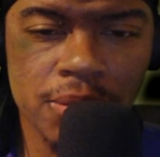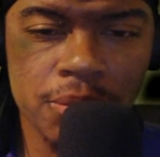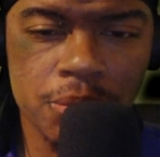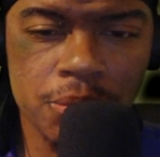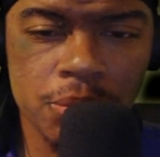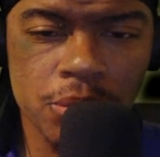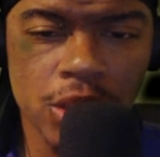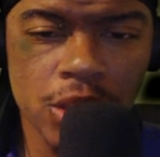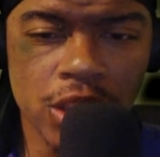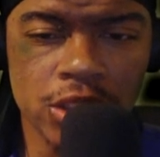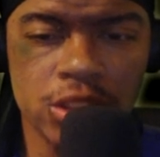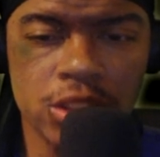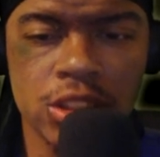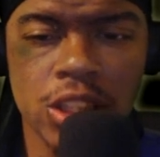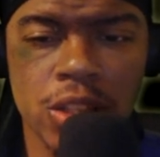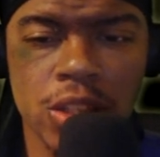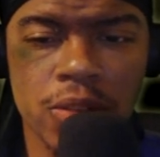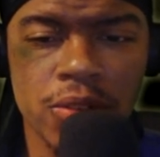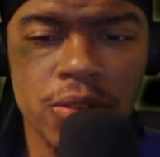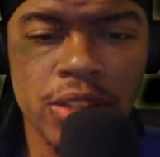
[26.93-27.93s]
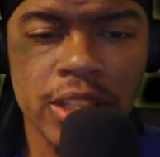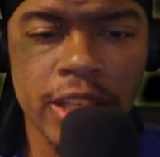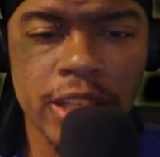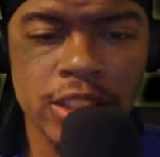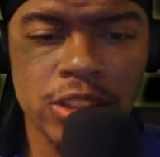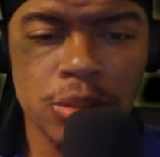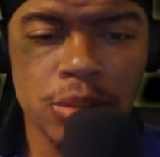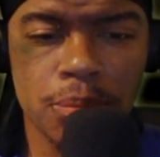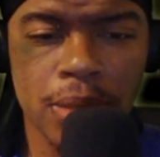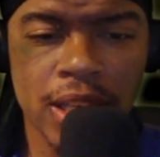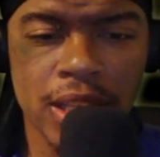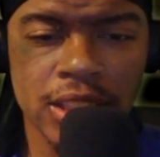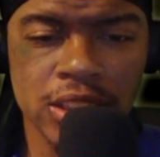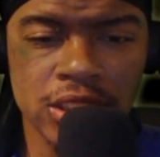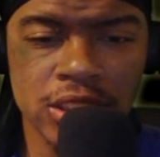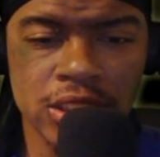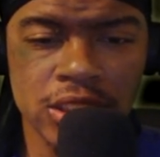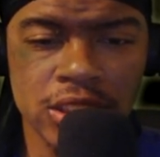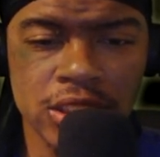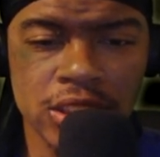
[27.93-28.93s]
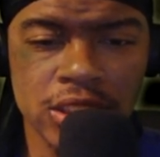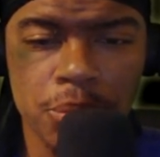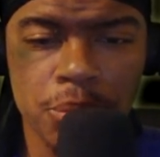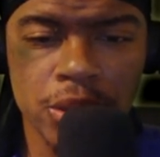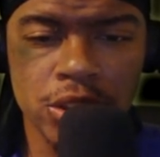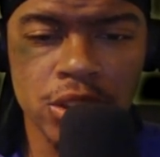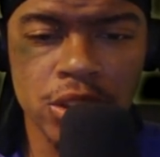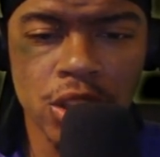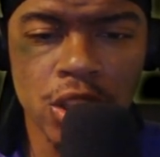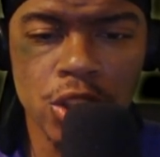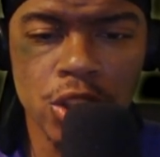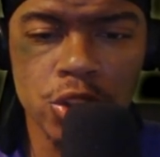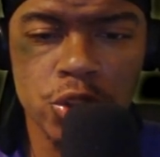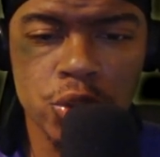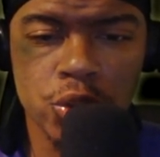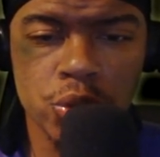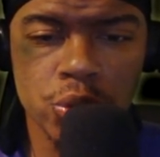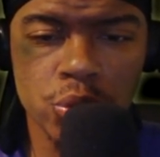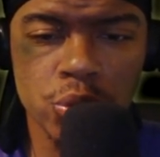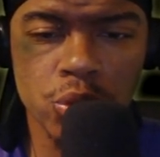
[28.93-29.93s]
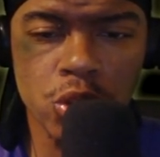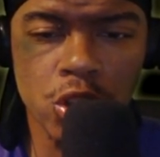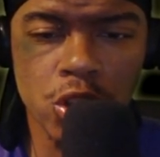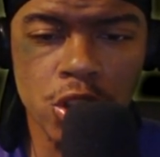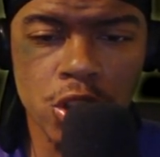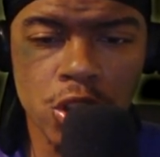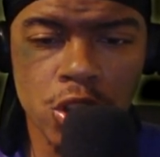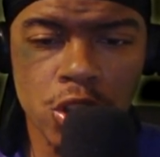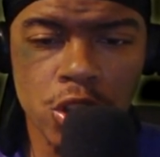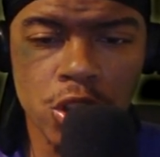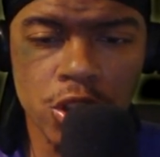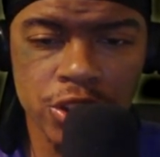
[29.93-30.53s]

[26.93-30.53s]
a servant that surpasses Gilgamesh, True Archer,